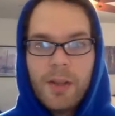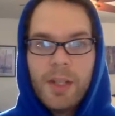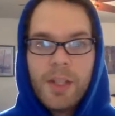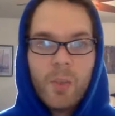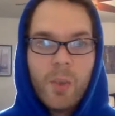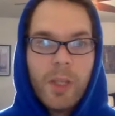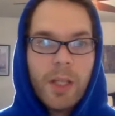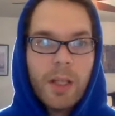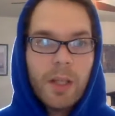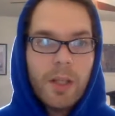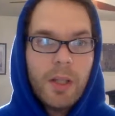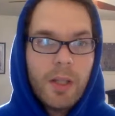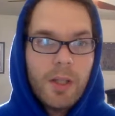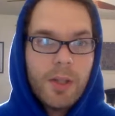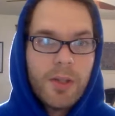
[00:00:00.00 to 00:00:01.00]
this week.
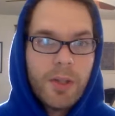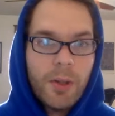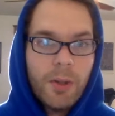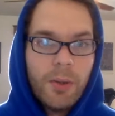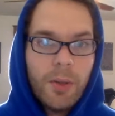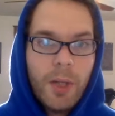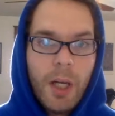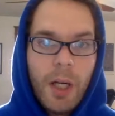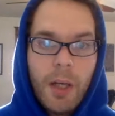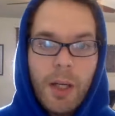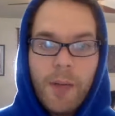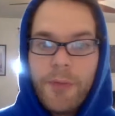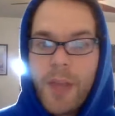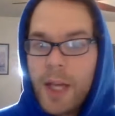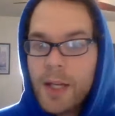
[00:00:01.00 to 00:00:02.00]
So
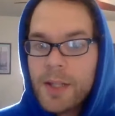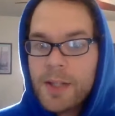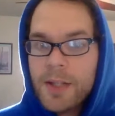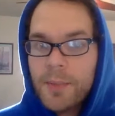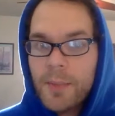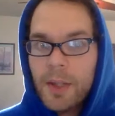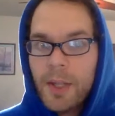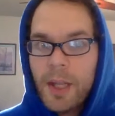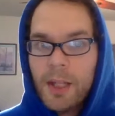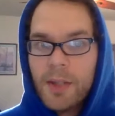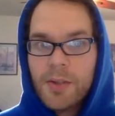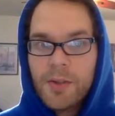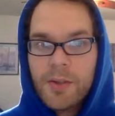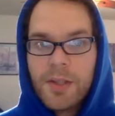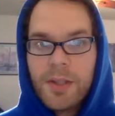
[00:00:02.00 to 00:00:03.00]
if that is something that
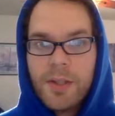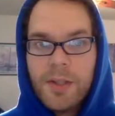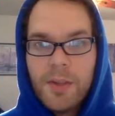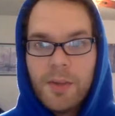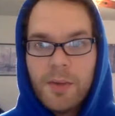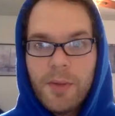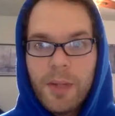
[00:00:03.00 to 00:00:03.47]
interests you,